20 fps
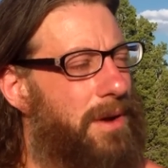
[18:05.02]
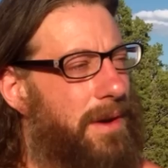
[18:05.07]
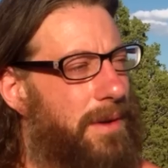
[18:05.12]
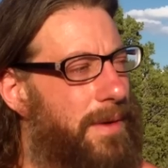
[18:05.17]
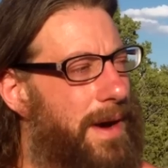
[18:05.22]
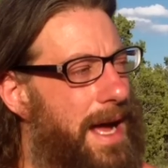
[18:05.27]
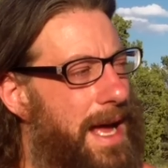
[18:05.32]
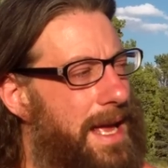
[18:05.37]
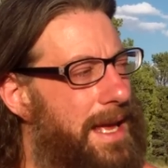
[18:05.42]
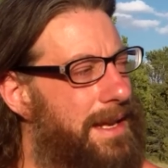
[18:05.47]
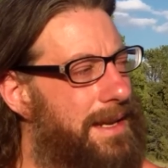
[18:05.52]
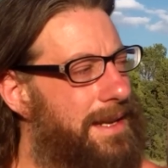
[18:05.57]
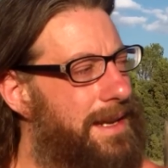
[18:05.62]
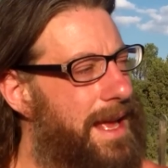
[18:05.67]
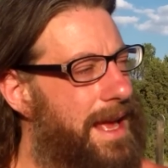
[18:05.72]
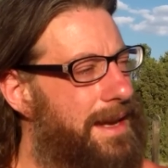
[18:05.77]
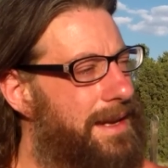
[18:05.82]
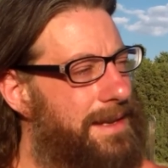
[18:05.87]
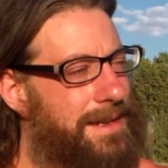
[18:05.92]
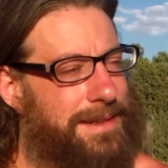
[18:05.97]

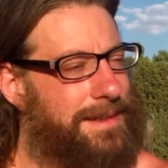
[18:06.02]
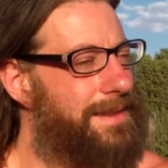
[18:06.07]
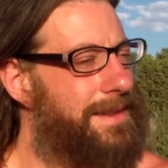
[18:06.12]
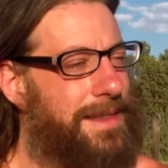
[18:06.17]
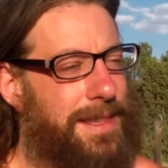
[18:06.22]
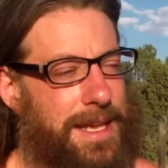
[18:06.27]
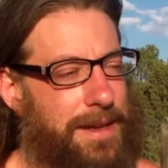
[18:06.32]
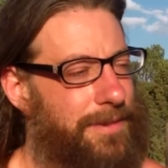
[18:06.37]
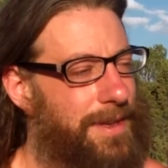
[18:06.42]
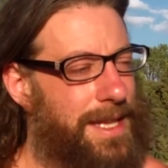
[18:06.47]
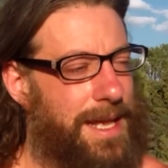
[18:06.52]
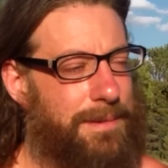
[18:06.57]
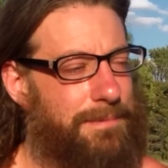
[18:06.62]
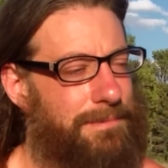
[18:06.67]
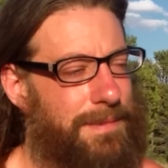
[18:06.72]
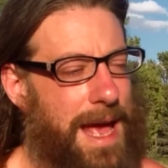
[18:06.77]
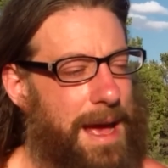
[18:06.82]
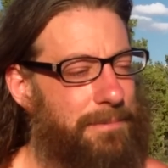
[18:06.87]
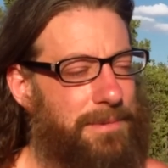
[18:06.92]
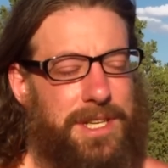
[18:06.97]
and leaving
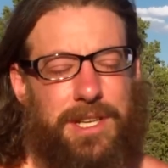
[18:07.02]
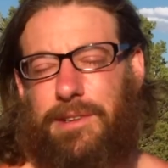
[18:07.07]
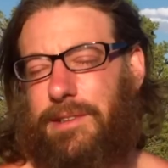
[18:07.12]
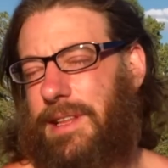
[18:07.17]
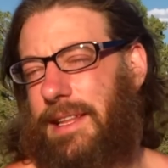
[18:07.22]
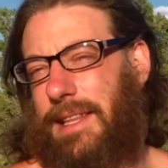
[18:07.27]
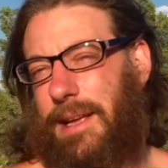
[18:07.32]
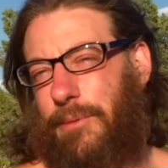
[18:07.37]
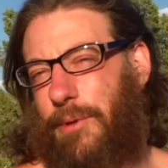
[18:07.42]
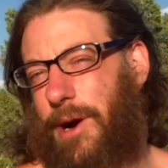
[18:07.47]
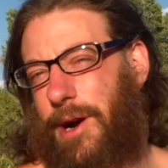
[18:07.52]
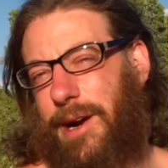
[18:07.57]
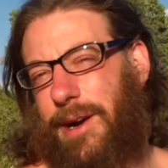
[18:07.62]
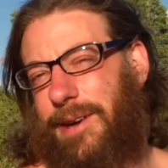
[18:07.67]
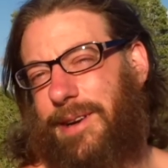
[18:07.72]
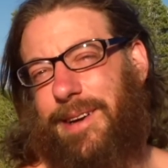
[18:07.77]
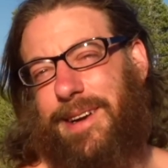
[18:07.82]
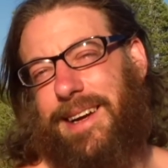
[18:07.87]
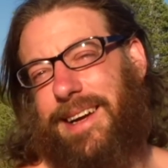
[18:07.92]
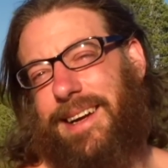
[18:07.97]
them emptier than they
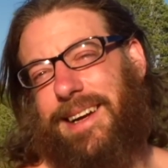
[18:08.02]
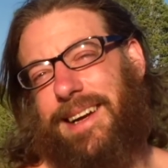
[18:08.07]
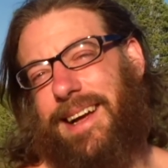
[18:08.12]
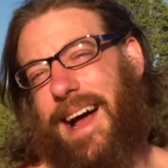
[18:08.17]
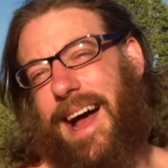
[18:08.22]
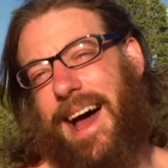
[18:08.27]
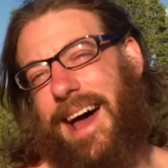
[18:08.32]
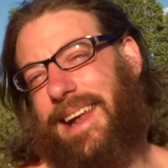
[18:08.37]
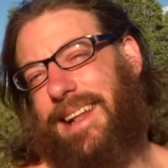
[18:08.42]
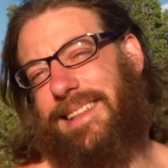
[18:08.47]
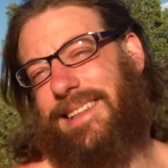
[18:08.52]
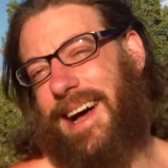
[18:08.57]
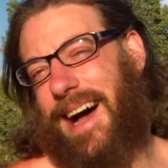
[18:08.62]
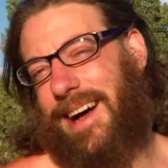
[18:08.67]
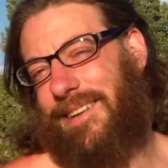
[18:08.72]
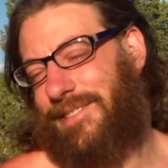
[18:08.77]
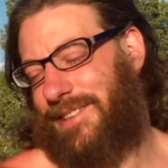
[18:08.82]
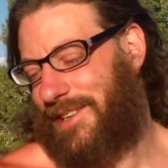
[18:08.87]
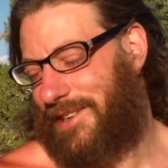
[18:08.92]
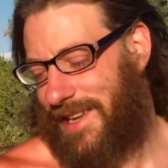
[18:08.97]
were ahead of
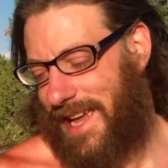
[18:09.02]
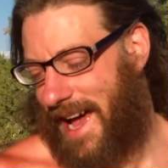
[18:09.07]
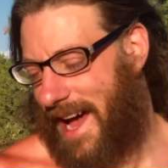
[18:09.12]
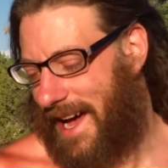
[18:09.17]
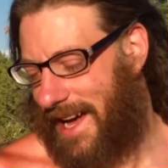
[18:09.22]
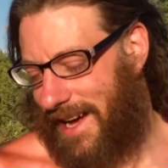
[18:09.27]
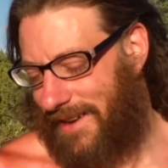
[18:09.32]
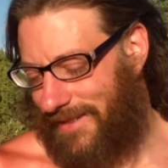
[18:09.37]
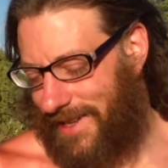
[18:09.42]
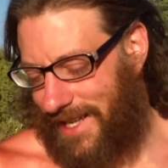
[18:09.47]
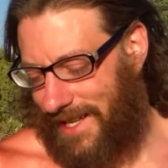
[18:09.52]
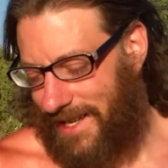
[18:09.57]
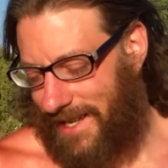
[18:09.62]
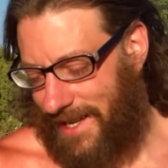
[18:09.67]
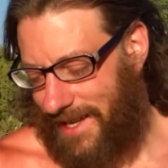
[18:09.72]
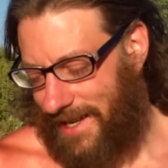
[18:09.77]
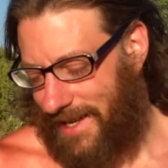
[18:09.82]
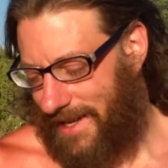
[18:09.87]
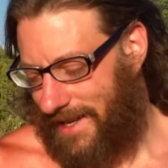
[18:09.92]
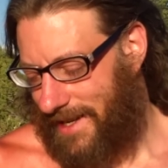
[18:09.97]
time. So yeah, I mean,
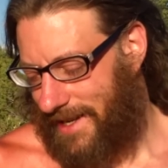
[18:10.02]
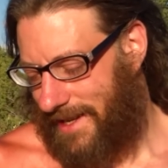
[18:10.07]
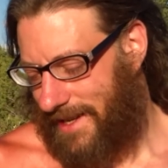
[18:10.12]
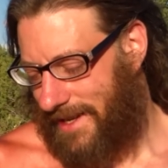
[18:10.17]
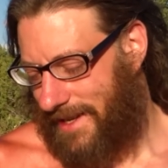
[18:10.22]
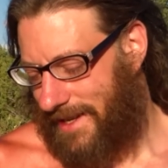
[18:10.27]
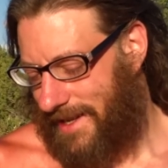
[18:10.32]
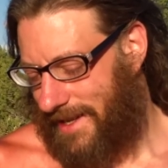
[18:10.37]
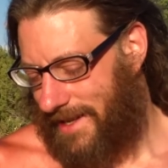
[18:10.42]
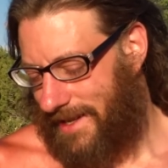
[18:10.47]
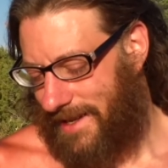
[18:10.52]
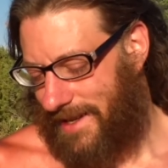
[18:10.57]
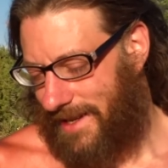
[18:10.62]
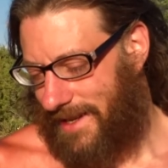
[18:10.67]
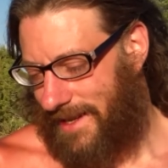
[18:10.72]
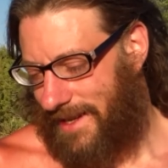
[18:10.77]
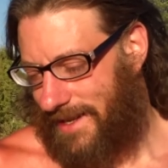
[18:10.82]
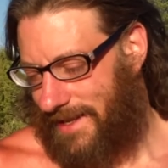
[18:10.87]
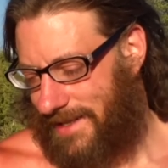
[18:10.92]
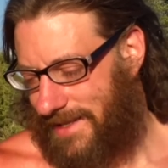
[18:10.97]

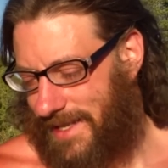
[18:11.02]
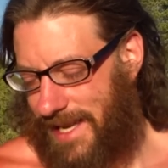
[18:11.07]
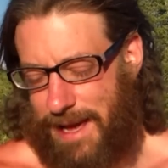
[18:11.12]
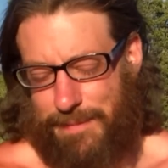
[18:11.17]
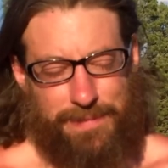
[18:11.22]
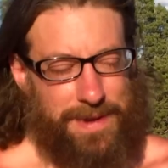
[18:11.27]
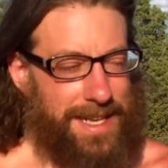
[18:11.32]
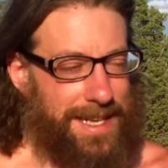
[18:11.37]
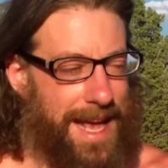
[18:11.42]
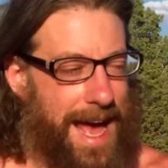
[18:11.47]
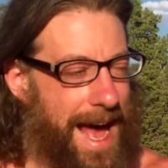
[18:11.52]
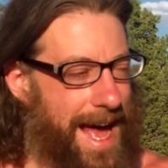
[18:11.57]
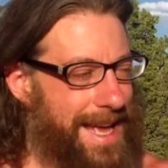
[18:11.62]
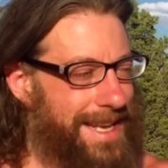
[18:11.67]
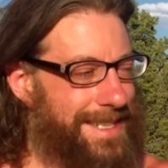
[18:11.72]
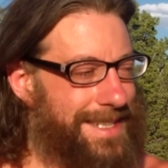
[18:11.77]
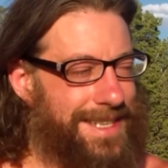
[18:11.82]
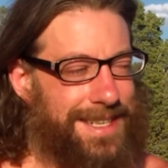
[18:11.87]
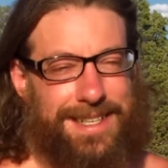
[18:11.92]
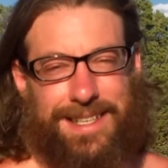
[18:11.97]
skip it,
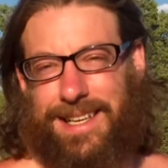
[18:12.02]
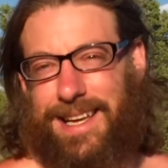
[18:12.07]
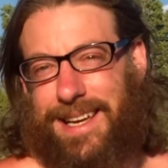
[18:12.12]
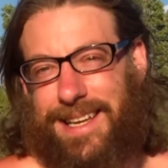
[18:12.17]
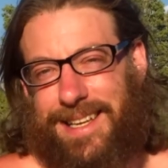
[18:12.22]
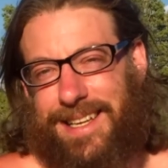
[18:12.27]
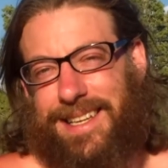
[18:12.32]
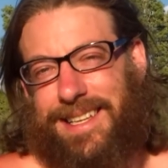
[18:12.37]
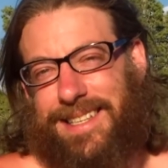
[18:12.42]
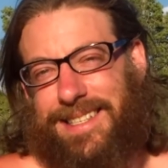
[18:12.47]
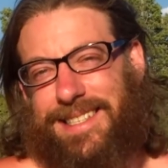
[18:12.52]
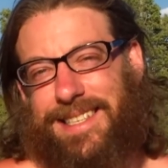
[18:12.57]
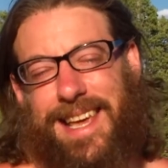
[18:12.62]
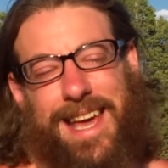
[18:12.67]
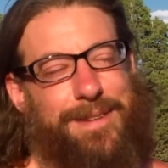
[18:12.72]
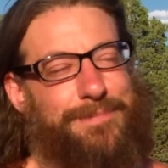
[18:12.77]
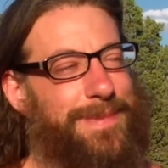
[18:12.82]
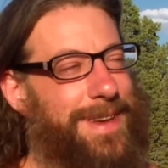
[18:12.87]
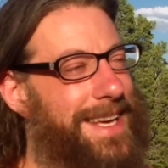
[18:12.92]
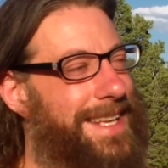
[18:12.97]
guys.
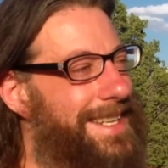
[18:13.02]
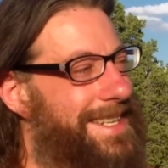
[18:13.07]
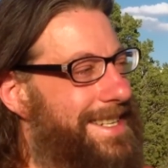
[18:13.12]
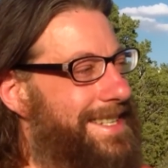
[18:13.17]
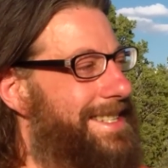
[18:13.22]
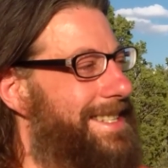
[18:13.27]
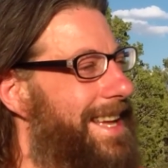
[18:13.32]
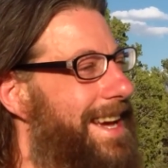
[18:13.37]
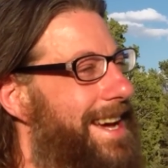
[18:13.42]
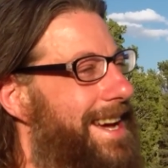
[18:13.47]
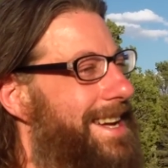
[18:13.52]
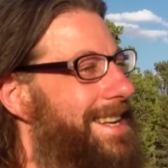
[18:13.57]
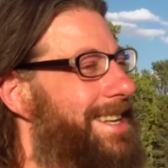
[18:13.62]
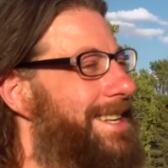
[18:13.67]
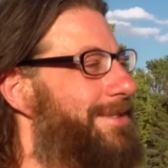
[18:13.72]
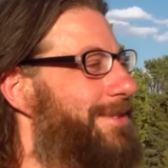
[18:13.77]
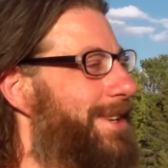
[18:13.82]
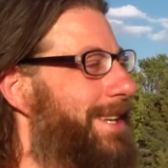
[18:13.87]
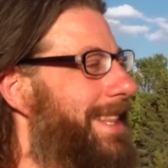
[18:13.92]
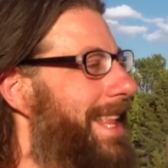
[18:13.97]
Skip it. Just
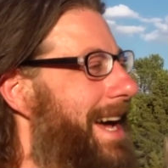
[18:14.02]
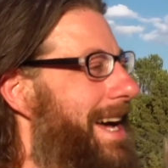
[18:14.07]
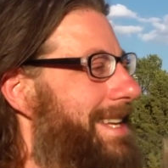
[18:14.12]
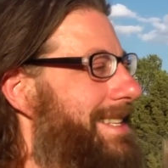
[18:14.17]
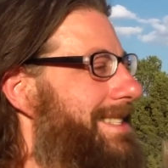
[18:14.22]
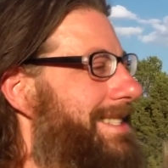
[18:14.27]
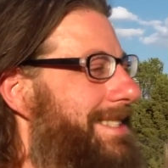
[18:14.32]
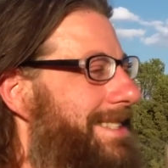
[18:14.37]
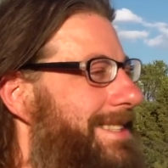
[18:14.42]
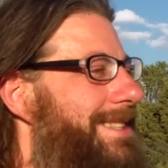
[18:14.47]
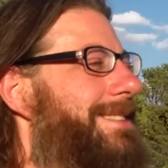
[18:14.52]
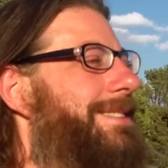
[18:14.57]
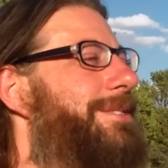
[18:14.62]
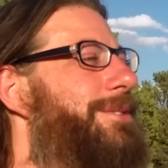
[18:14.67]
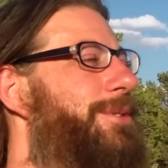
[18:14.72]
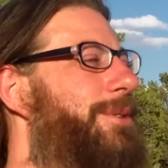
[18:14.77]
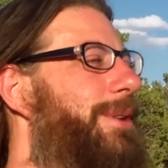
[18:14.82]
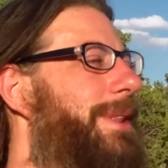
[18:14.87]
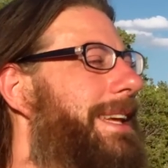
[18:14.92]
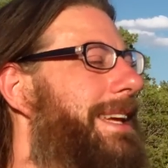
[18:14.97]
realize
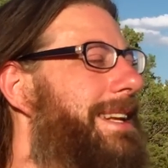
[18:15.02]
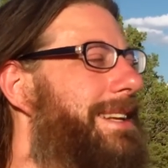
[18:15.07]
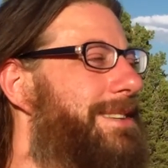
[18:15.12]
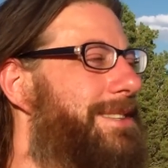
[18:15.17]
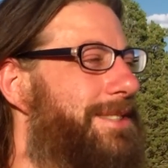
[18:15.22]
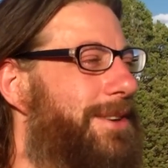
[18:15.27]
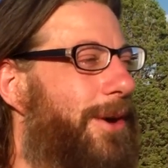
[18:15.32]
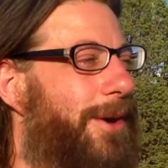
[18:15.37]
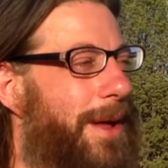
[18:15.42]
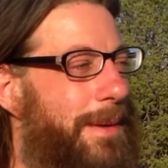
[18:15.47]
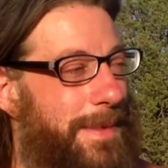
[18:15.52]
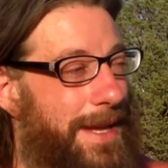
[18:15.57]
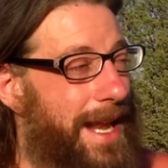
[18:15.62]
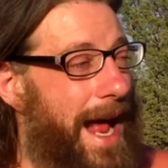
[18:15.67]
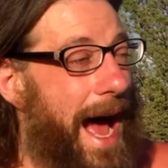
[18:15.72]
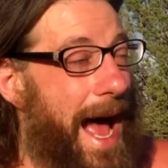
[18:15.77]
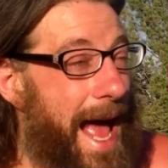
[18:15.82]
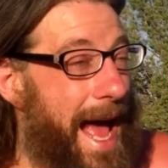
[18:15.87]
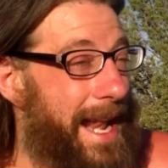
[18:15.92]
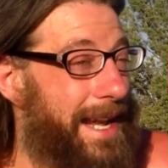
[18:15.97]
truly in your soul. I
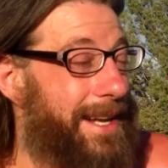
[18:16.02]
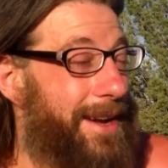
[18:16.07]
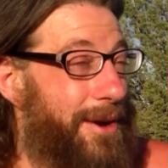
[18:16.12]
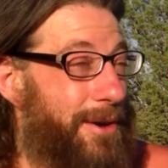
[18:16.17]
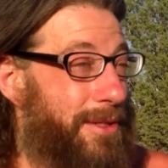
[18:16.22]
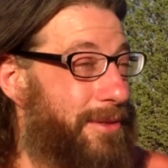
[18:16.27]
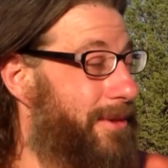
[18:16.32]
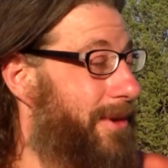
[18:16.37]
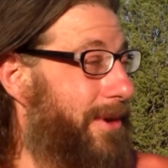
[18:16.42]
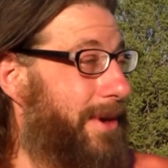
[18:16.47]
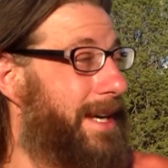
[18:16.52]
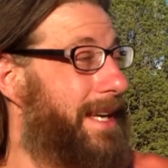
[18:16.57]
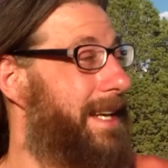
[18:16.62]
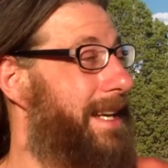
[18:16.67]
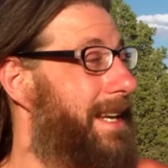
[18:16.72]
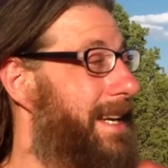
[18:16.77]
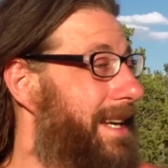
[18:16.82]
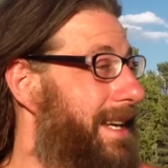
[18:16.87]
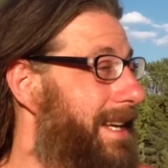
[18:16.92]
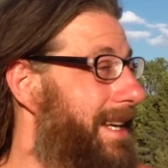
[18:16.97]
mean, I had to go through it
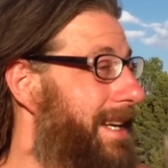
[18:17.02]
